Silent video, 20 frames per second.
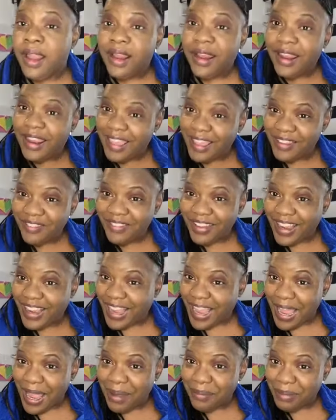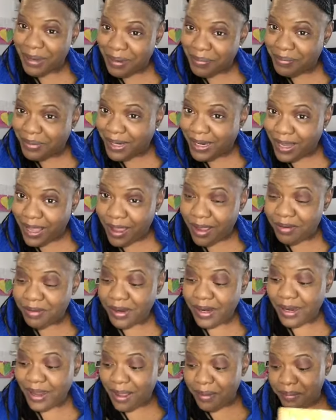leave a comment below
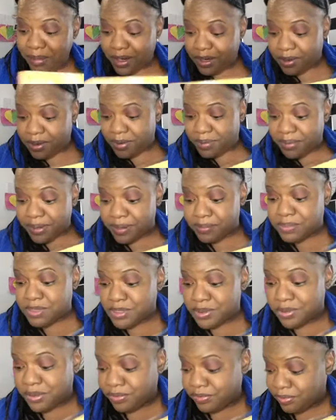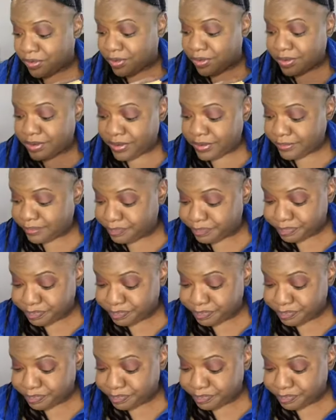and let me know what I'm doing wrong.